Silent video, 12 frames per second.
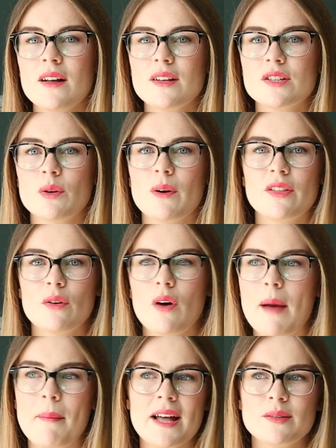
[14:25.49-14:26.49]
So I thought
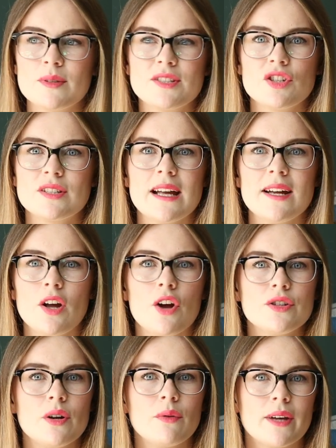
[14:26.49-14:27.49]
I might as well just stay in a
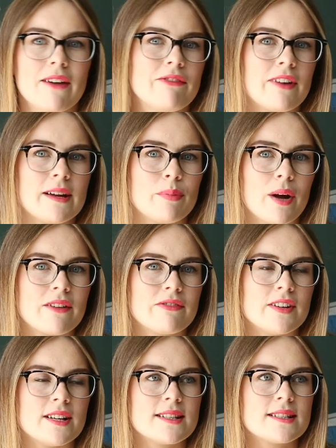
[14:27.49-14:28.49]
hotel, get free
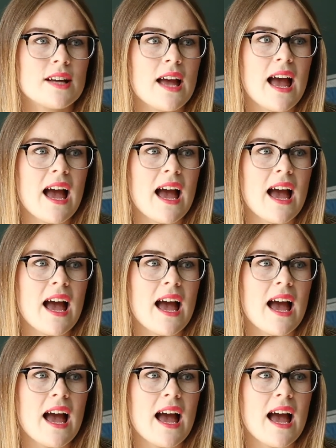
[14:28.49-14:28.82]
breakfast,